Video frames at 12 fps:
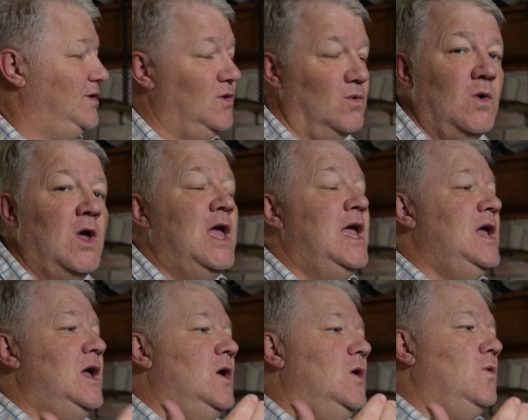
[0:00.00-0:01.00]
you,
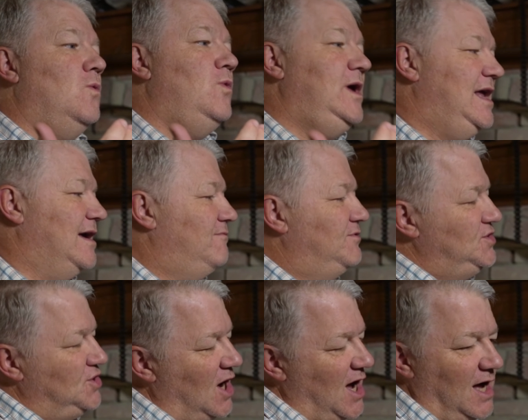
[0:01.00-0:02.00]
we have
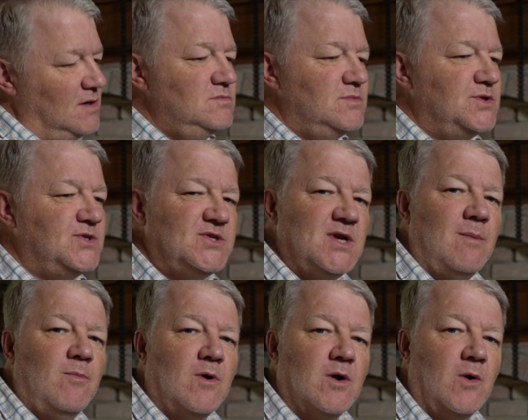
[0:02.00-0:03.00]
shot
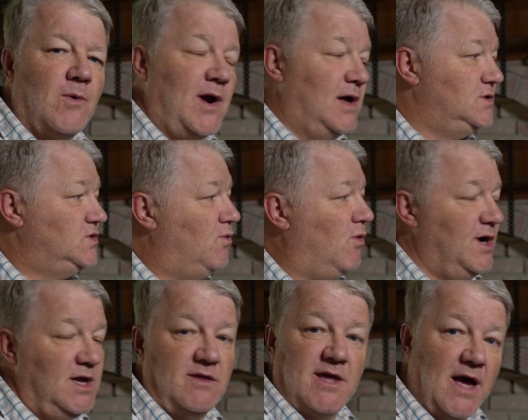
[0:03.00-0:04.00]
somewhere around
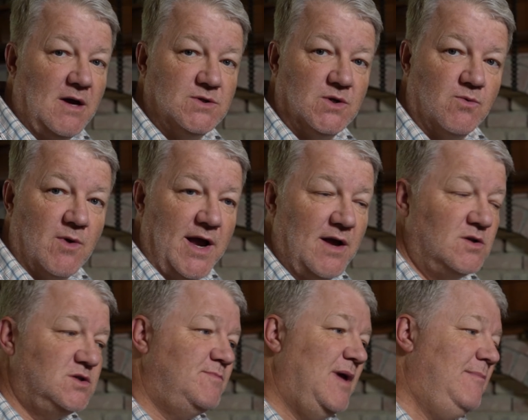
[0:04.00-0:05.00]
20,000
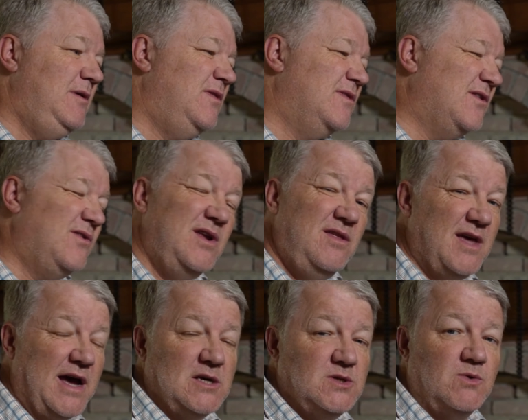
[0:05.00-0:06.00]
rounds, maybe
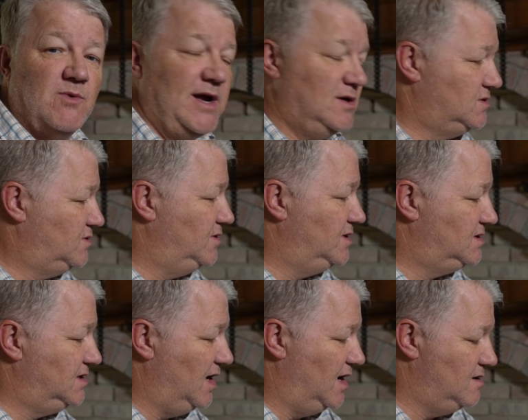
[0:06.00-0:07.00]
30,000 rounds through this
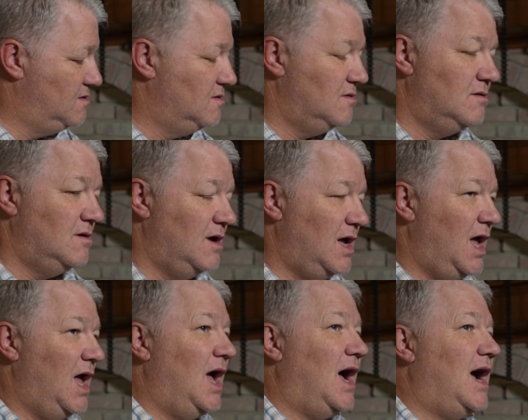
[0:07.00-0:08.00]
gun.
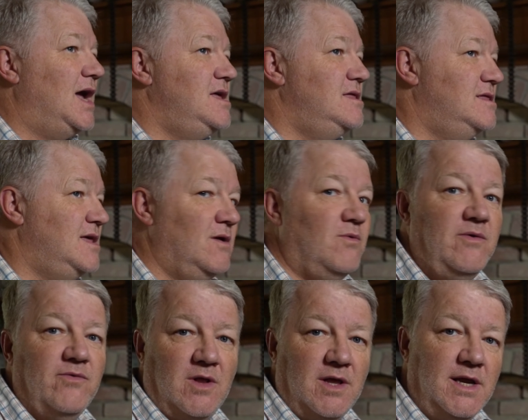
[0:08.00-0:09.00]
I think
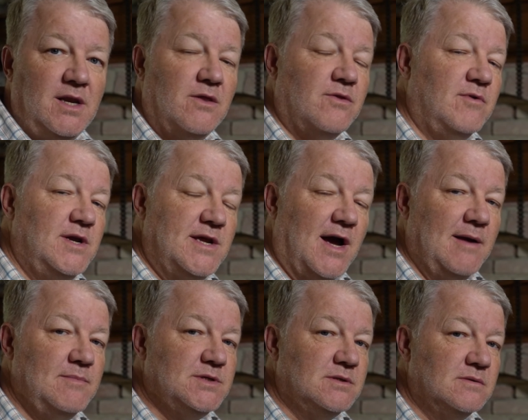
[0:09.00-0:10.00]
we've cleaned it 3
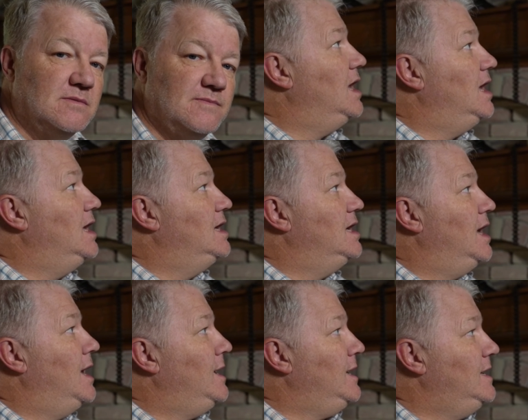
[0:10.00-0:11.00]
times. It
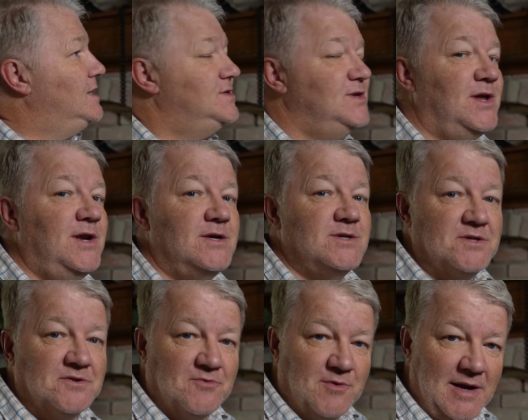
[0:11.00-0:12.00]
is an
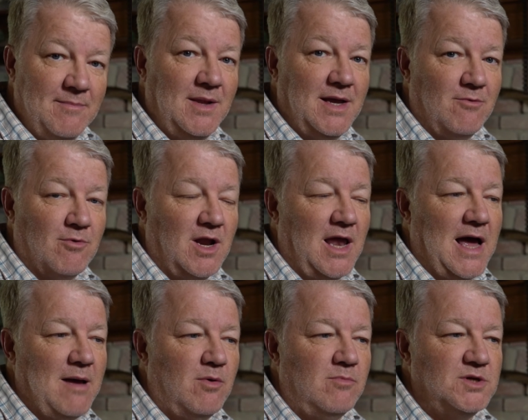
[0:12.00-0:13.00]
extremely
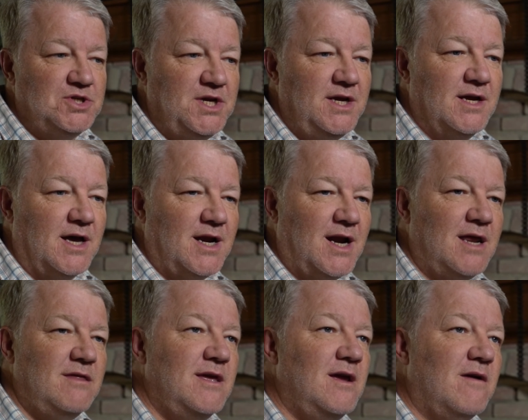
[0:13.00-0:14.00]
reliable machine gun, and I
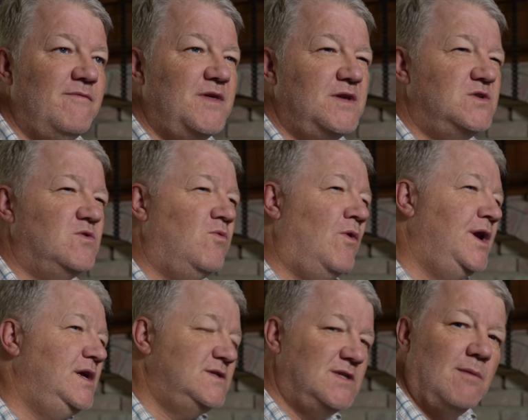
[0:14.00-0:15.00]
think of the
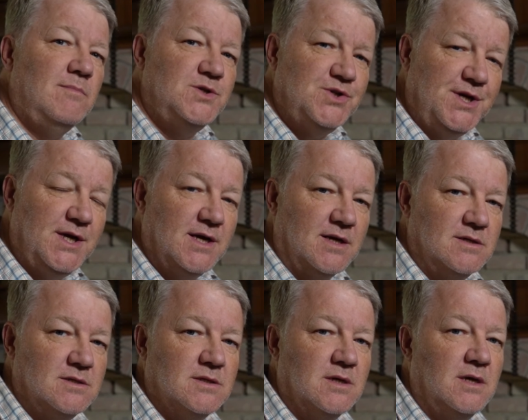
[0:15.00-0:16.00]
20-some machine
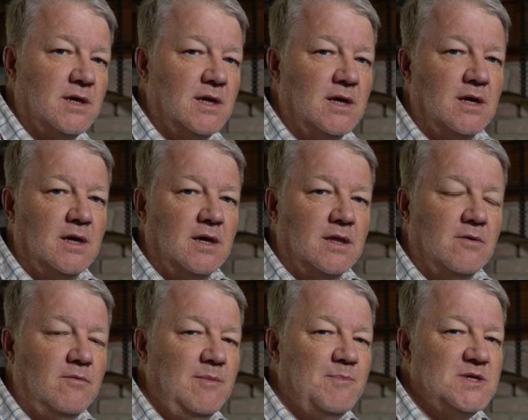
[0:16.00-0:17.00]
guns that
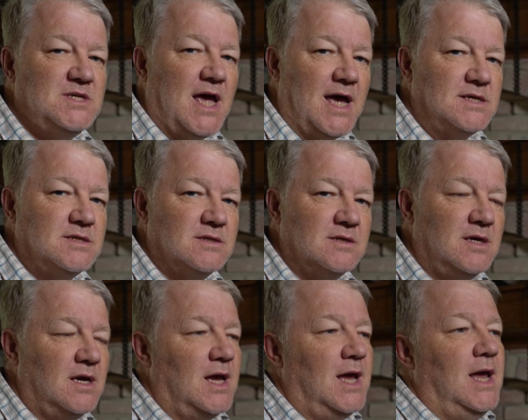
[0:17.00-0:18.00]
we possess,
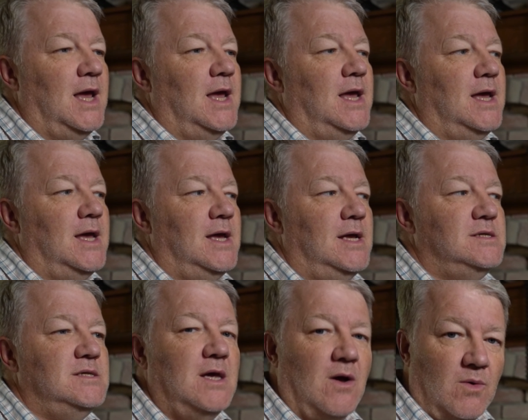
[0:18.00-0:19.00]
it's
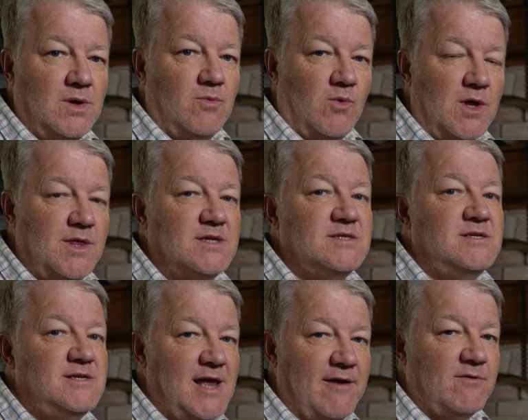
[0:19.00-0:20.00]
the only one that's
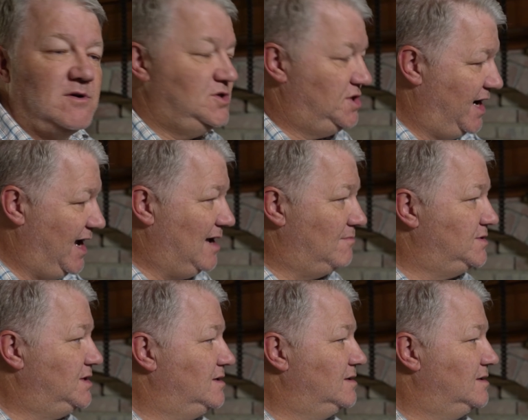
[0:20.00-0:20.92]
never jammed